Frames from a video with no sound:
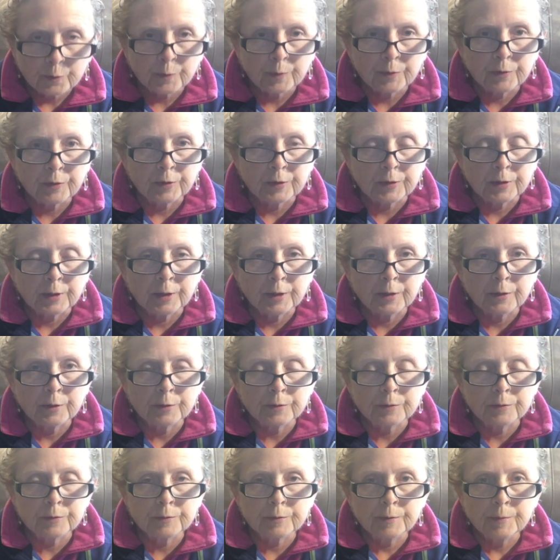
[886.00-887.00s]
with the
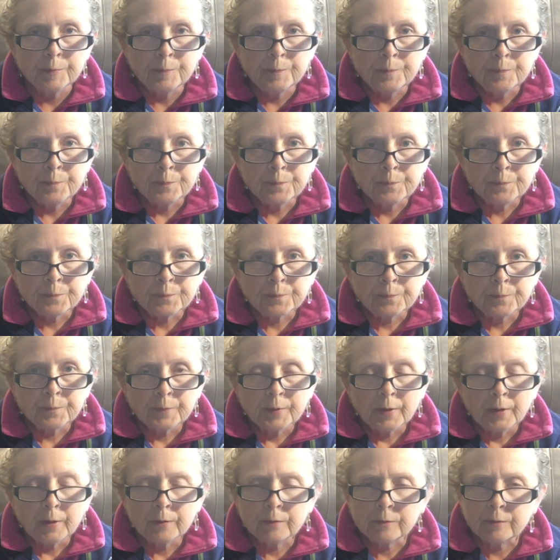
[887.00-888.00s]
years.
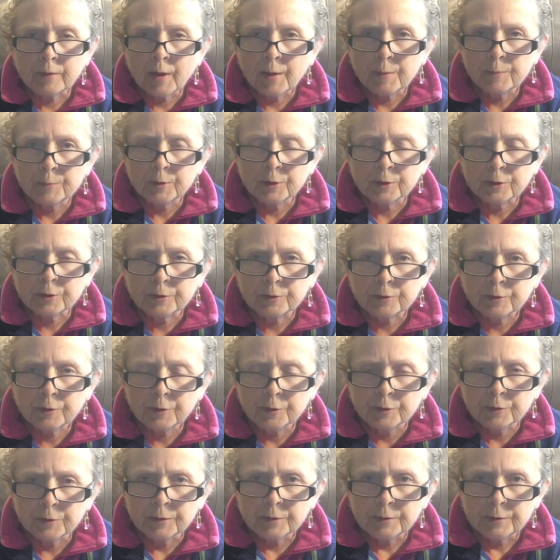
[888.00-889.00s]
Sam looks
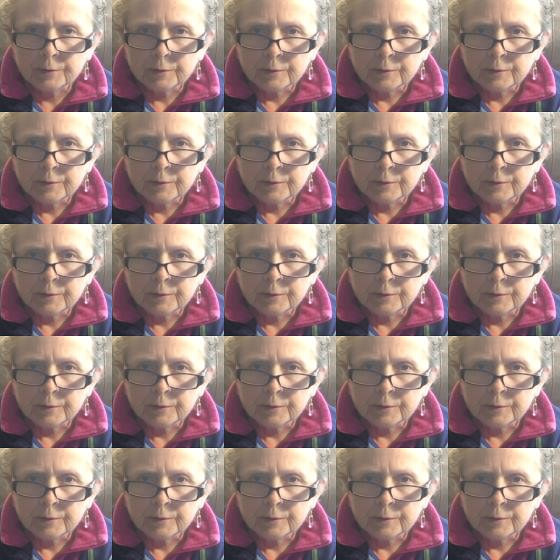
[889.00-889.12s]
hurt.